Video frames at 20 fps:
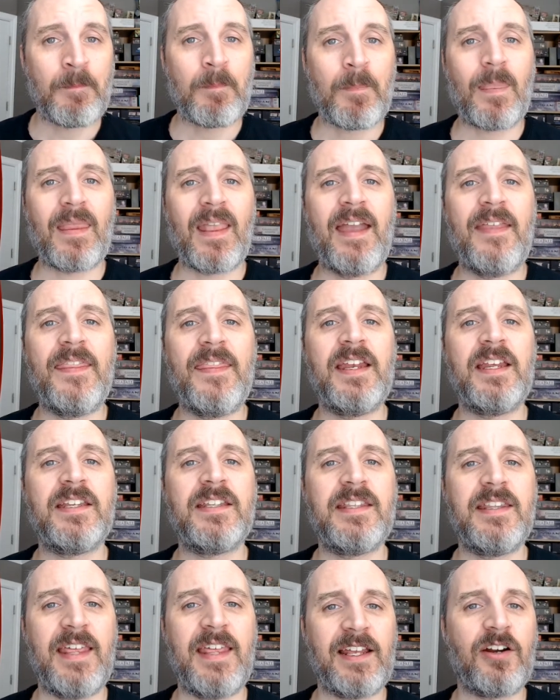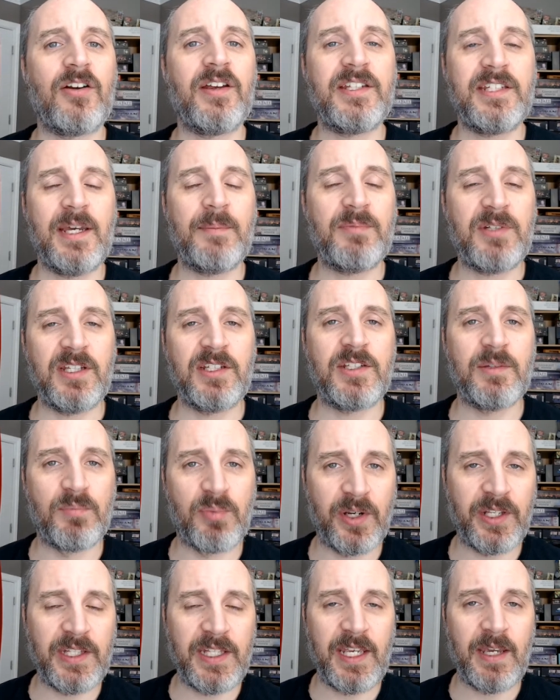and then that are attempting to
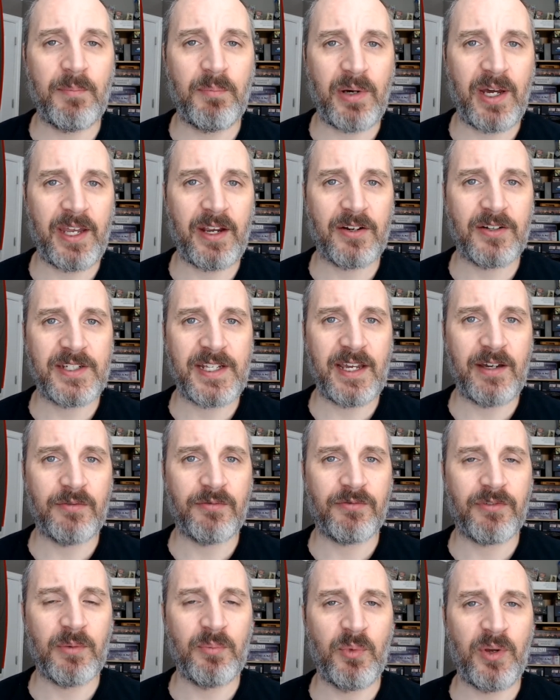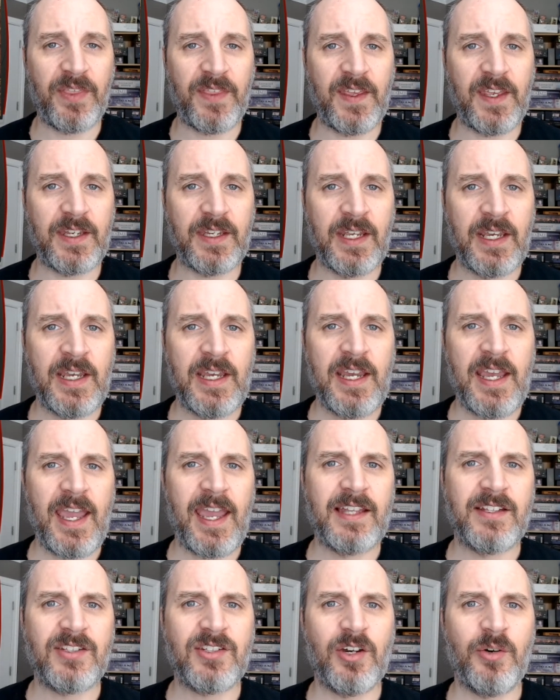bring the Empire down from within.
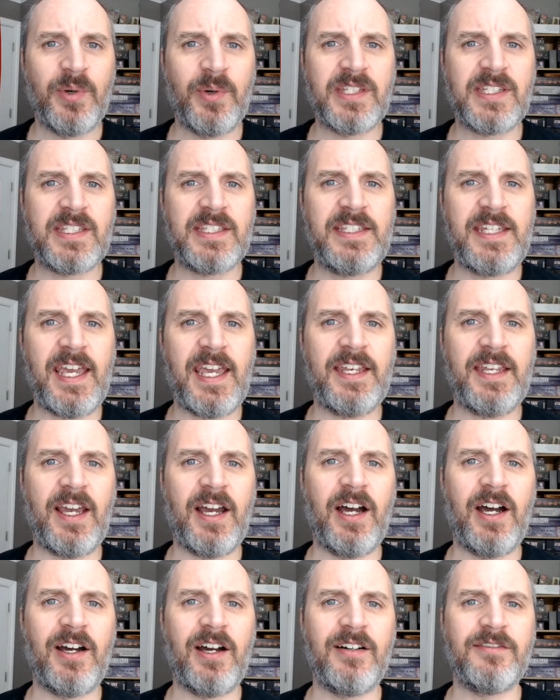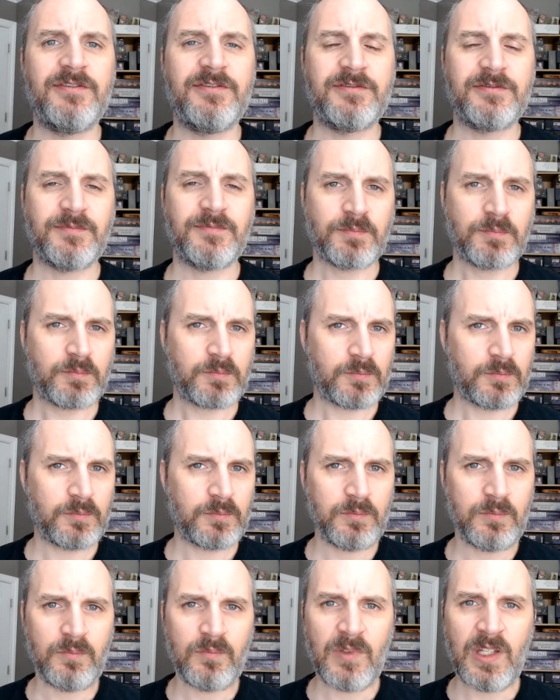And so instead of,
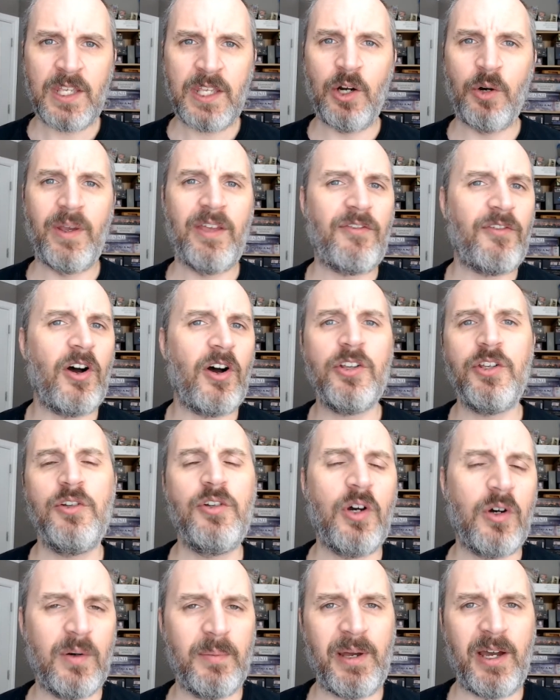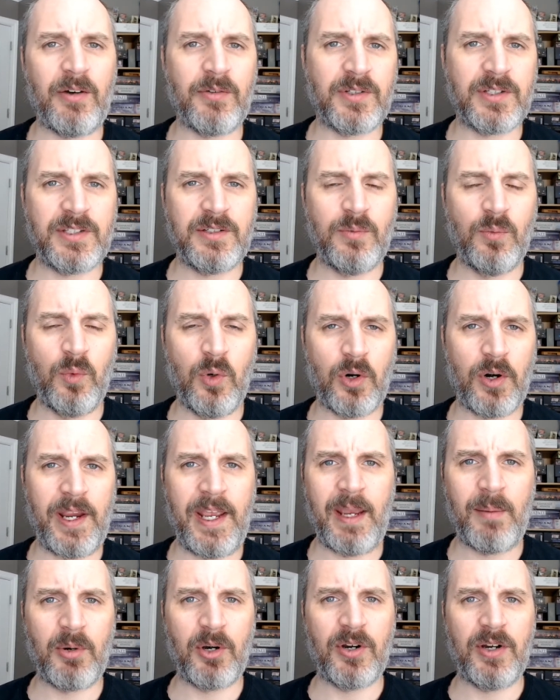if all you know about
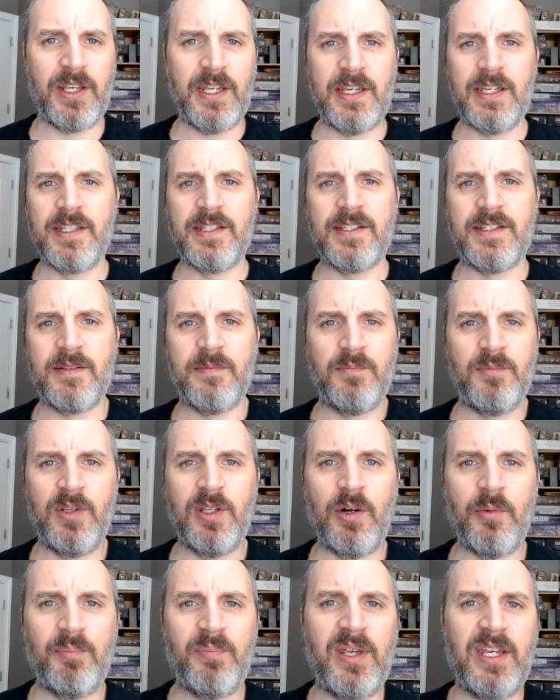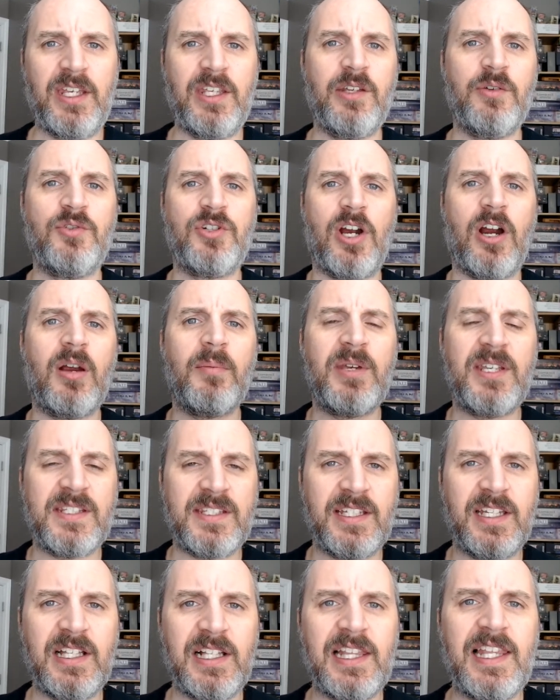Warhammer is, big, huge armies
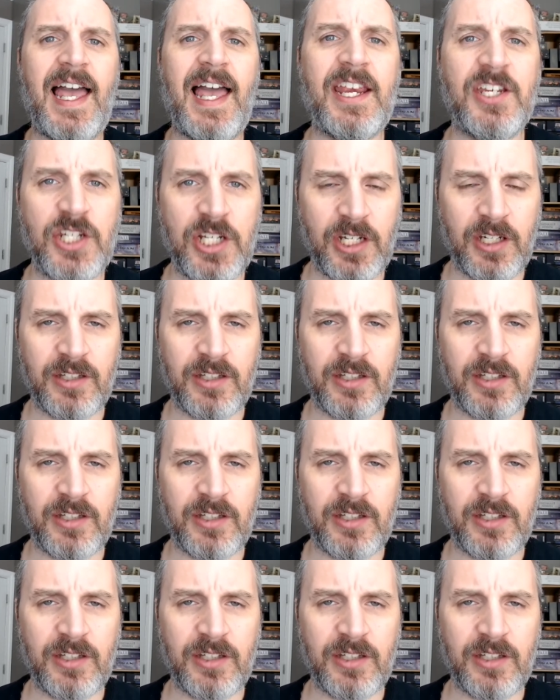clashing on the